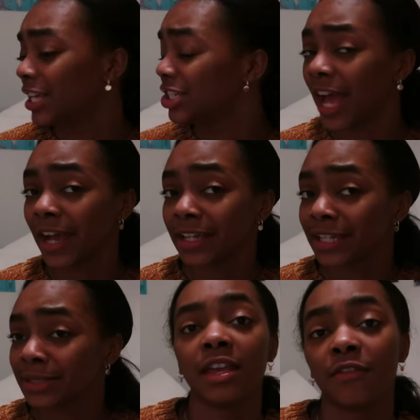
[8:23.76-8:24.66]
that
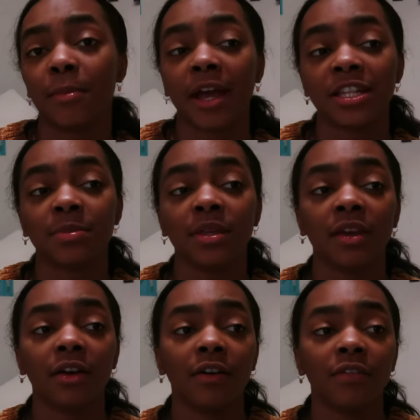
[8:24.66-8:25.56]
jacket. It reminds me
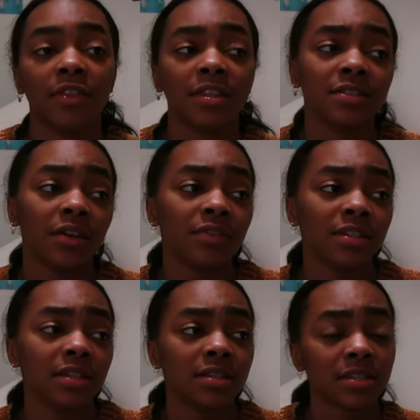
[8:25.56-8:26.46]
of the
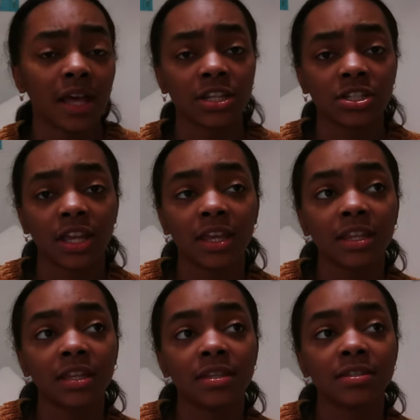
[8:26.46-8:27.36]

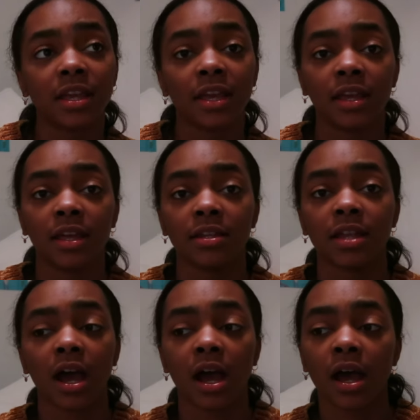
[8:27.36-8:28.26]
70s/80s, and
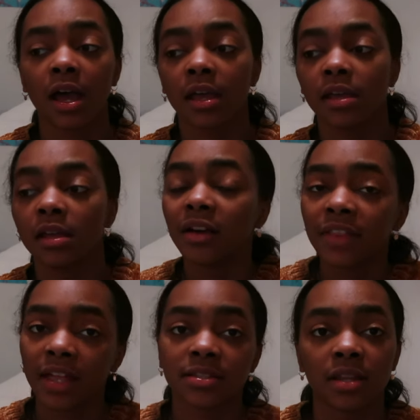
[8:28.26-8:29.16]
I love
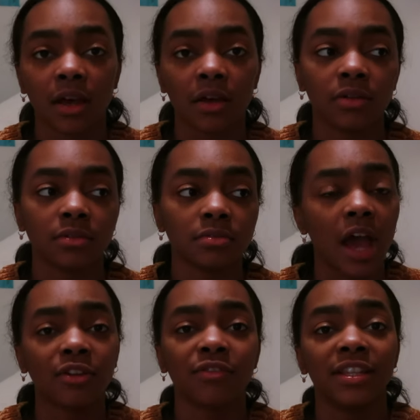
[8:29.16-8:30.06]
that style. I
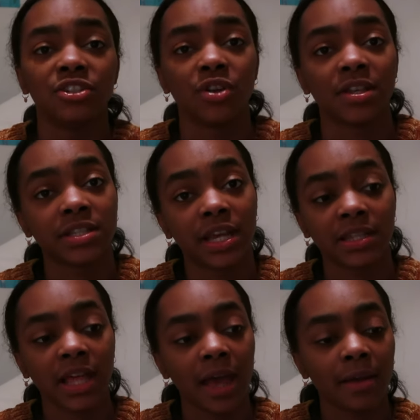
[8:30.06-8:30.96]
don't really dress like
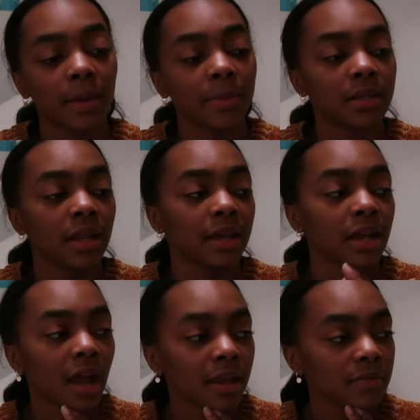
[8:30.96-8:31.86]
that. I mean, I
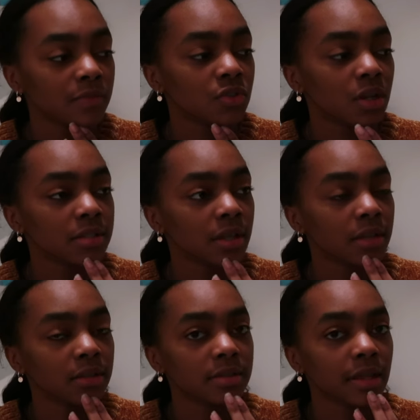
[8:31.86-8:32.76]
kind of dress
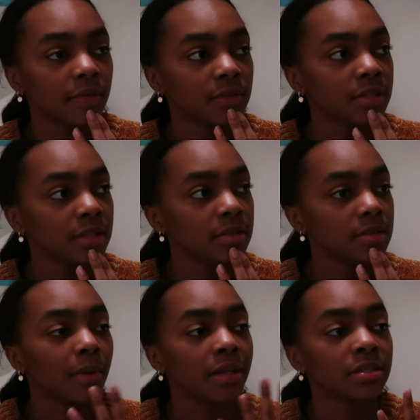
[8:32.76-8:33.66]
like the 70s.
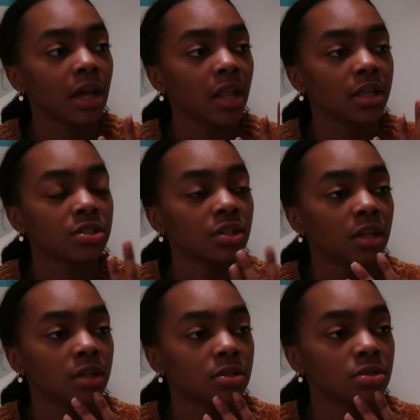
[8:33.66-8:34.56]
My style has
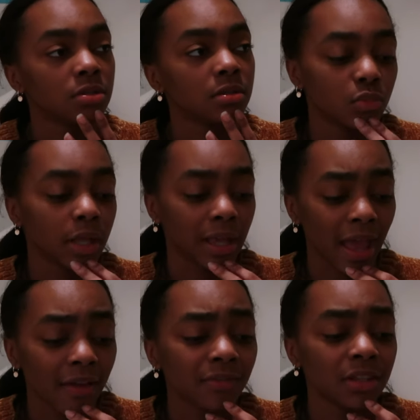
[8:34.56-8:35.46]
changed, like
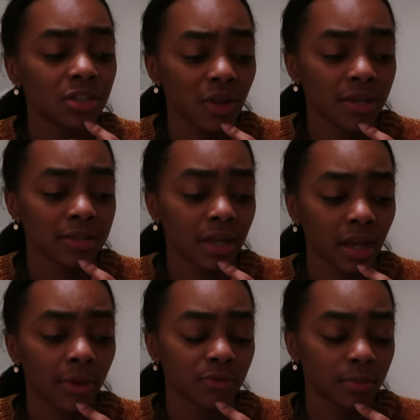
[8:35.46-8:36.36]
heavily dressed like
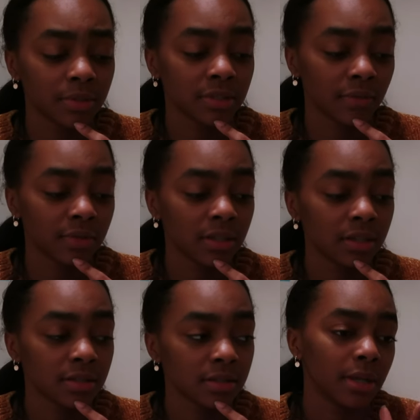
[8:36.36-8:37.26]
I was from the
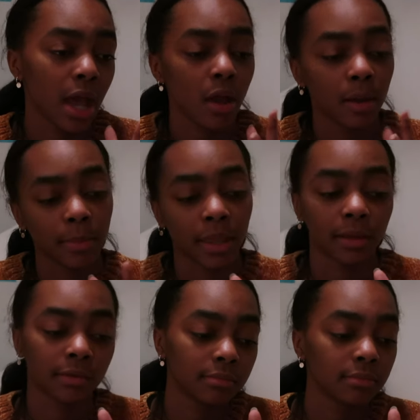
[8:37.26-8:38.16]
70s, but now I'm like,